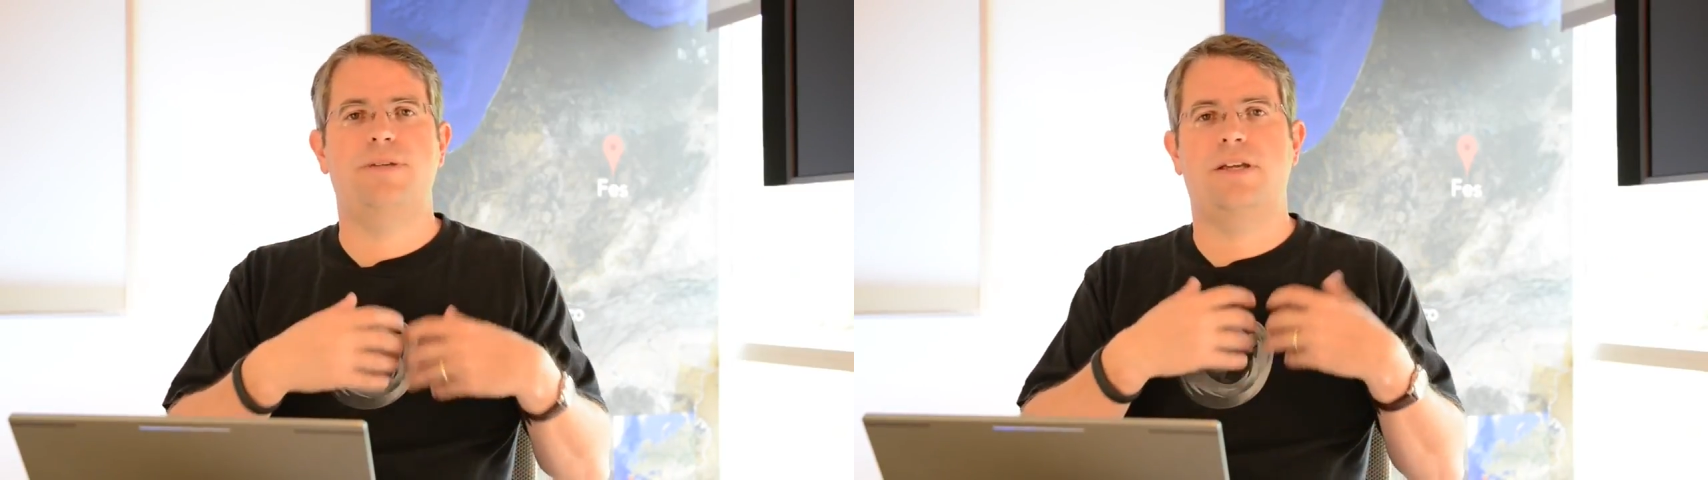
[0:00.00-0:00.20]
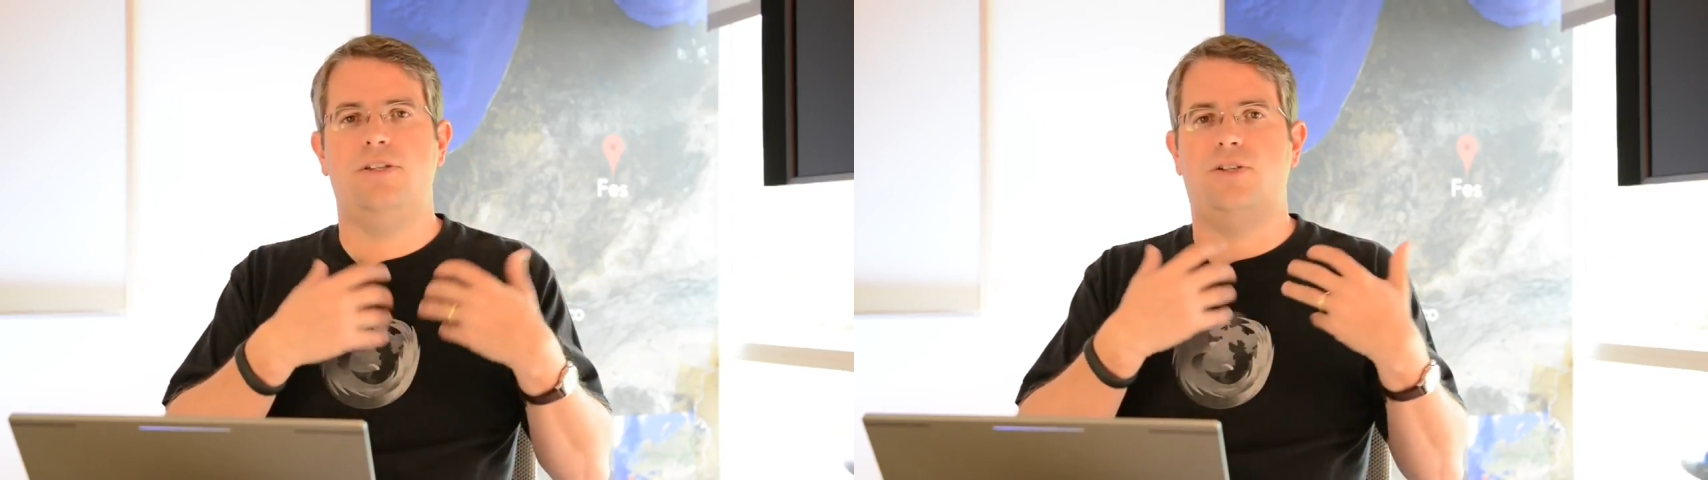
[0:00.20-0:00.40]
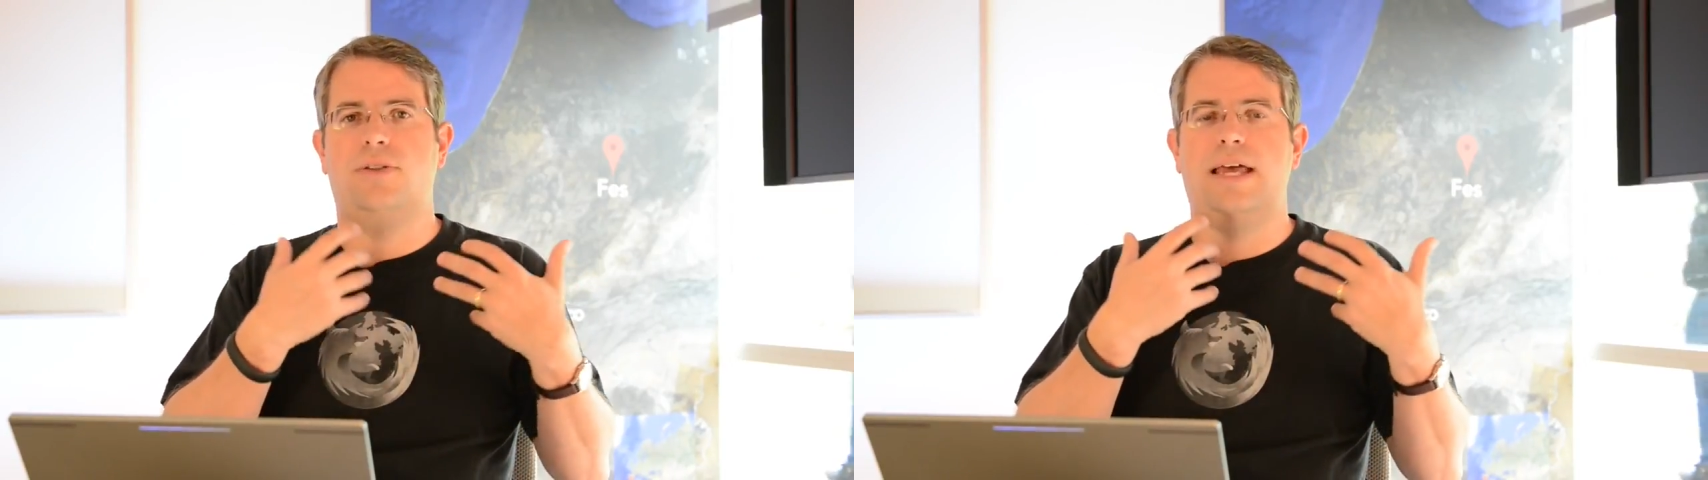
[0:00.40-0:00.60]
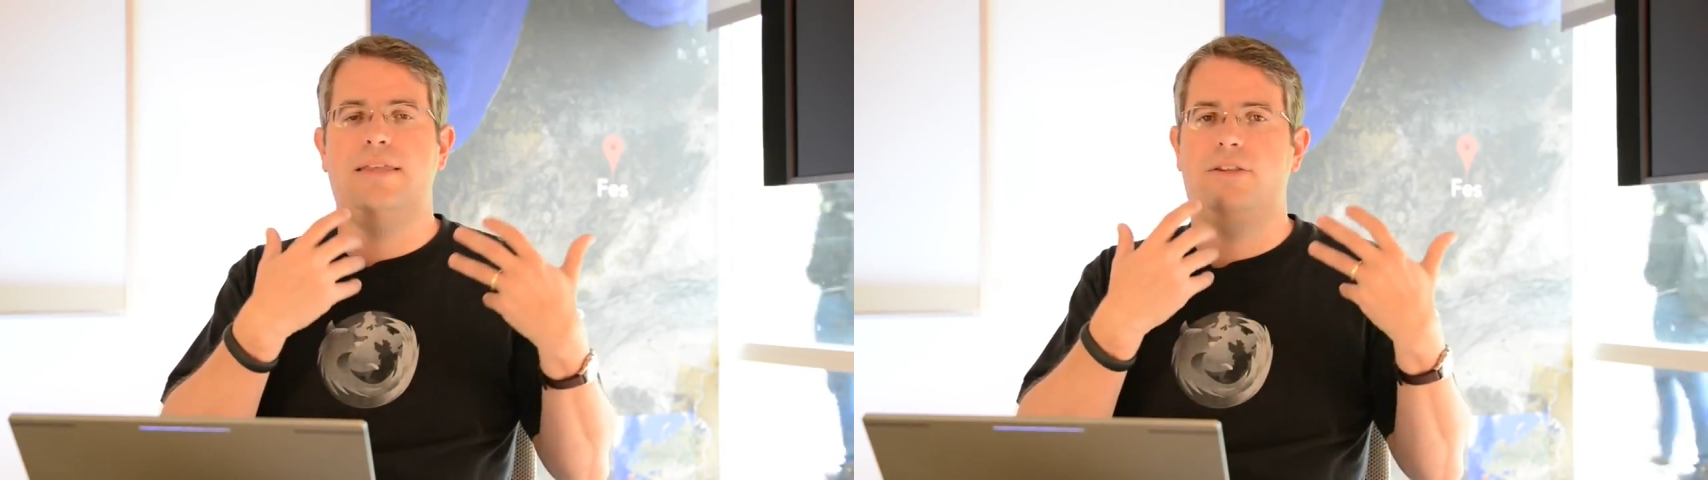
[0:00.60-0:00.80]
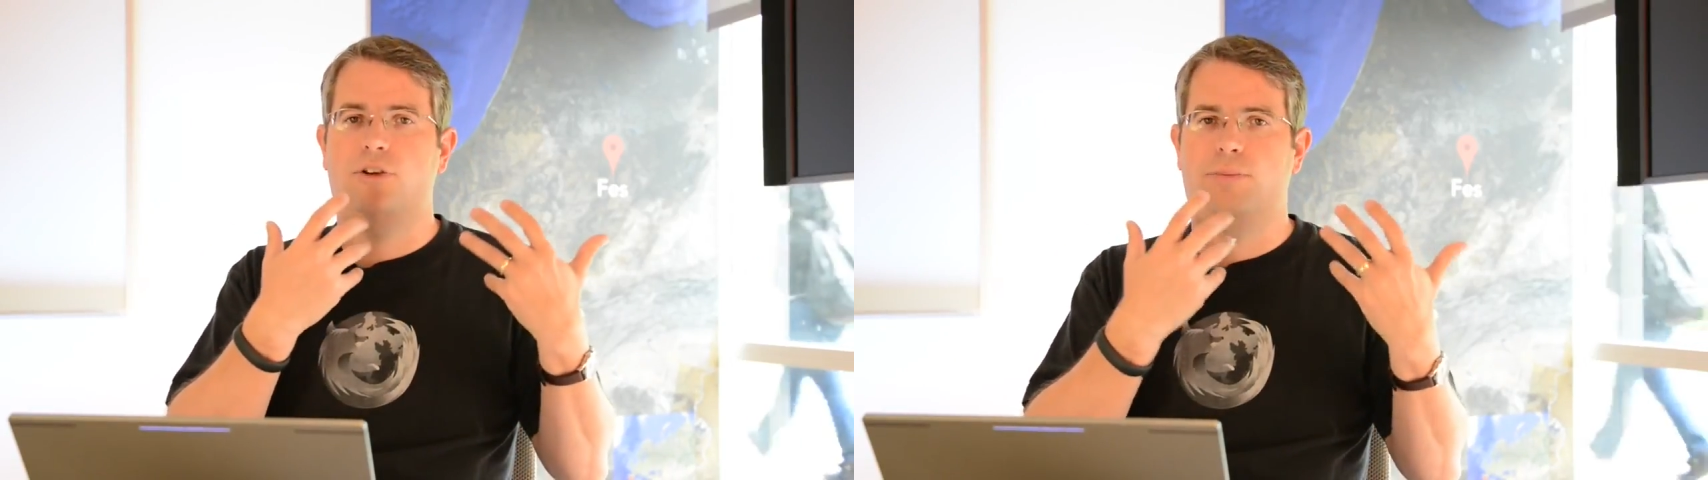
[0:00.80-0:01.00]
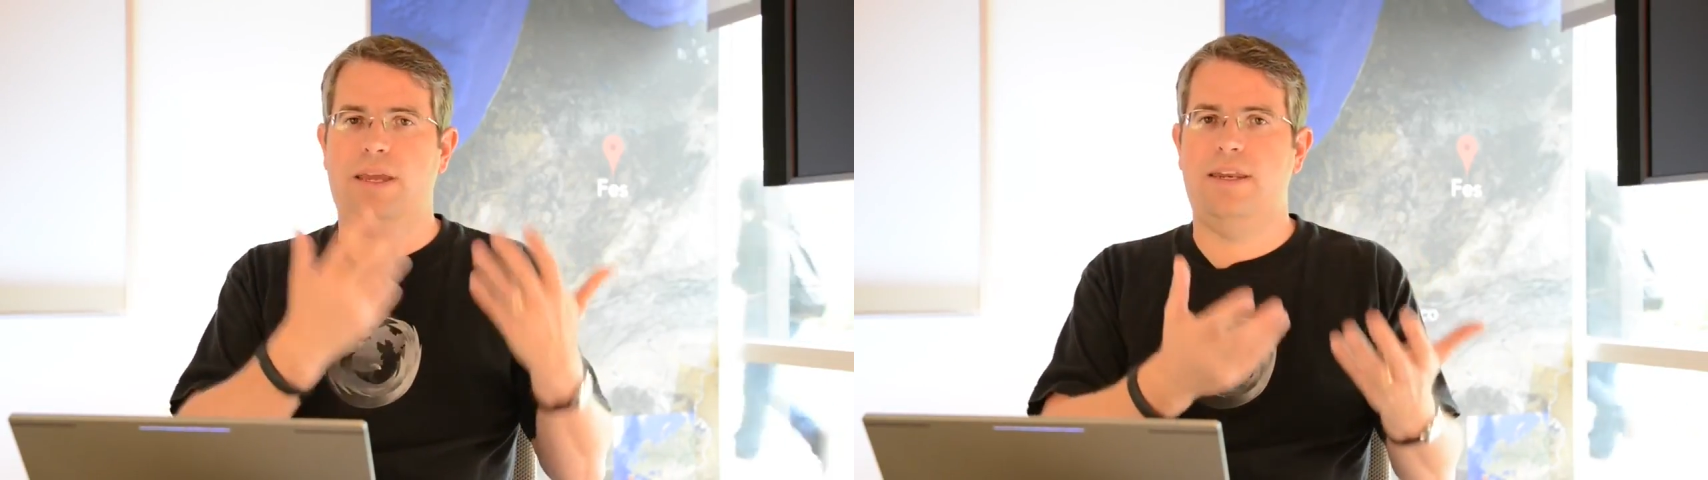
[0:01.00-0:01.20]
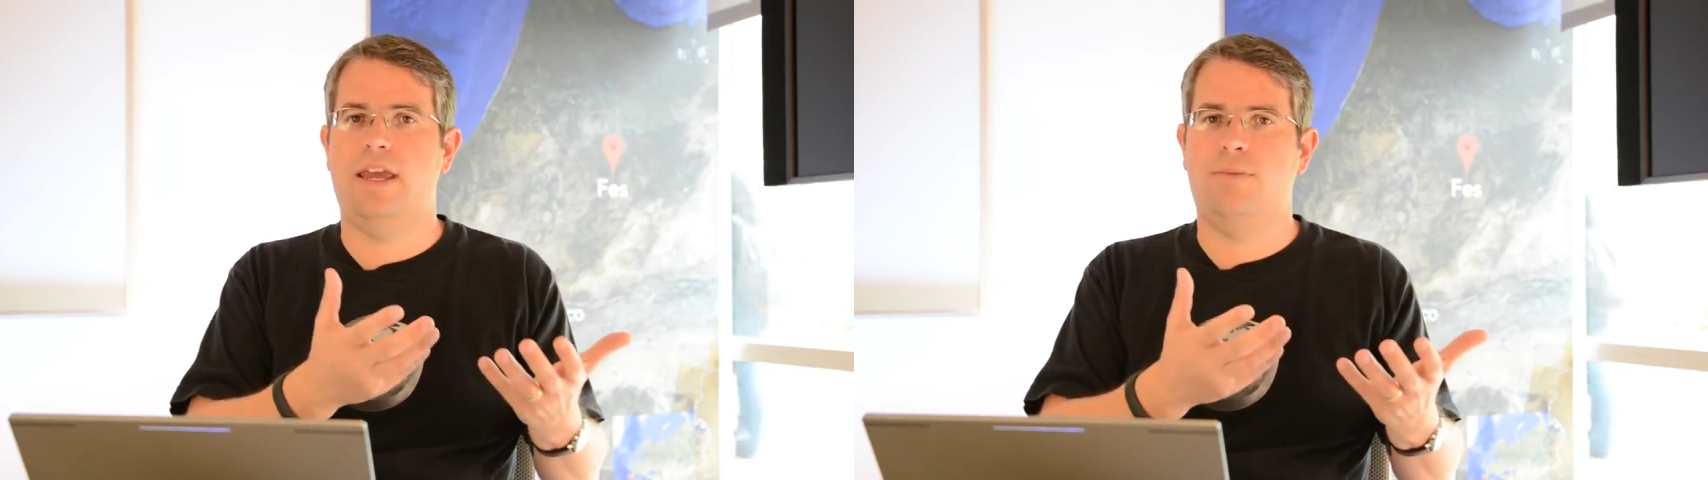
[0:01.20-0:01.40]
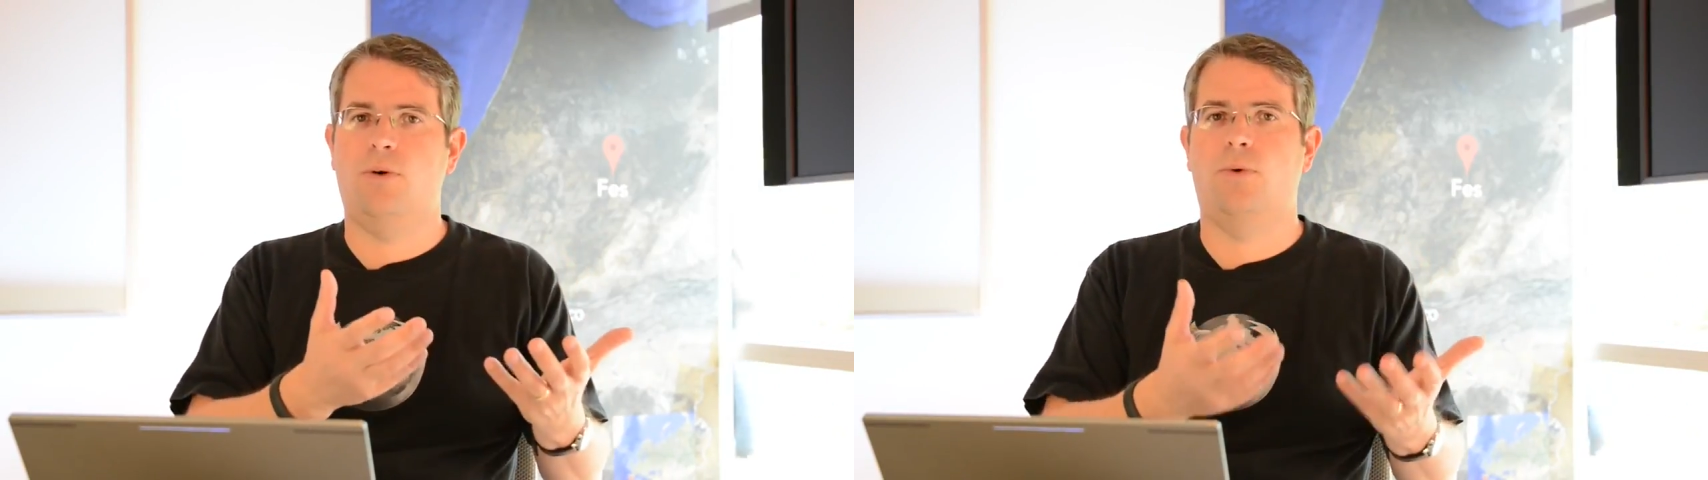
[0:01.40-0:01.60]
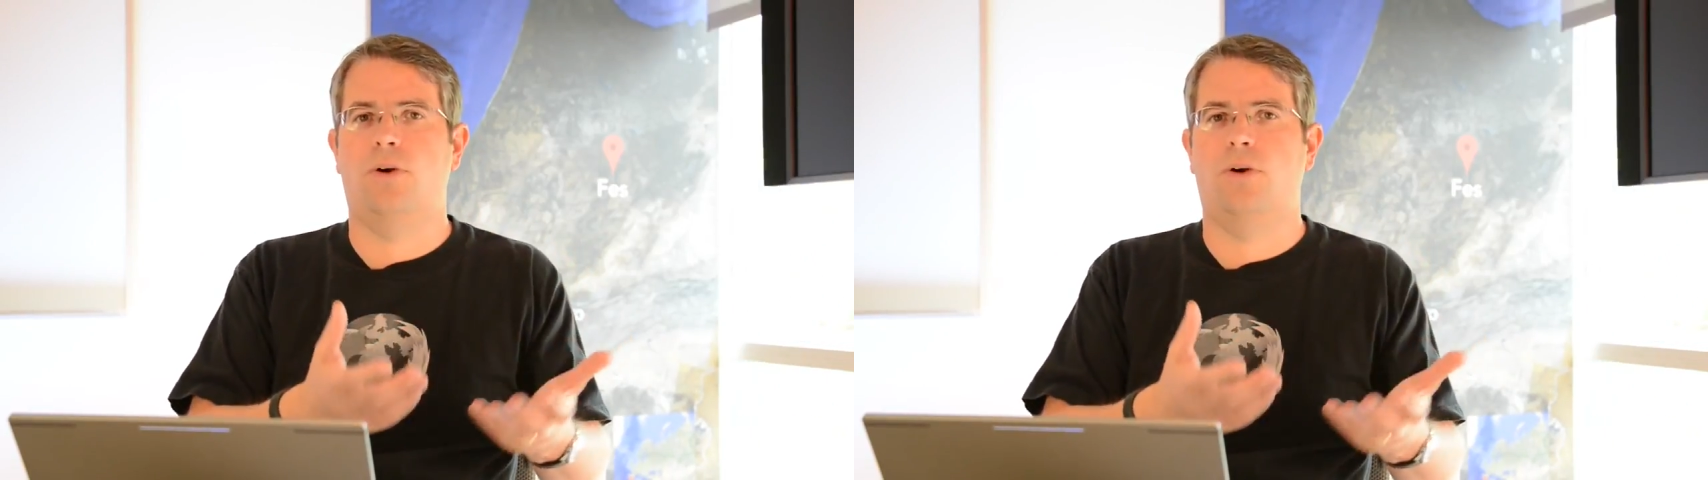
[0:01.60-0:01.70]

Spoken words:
because you like the domain name,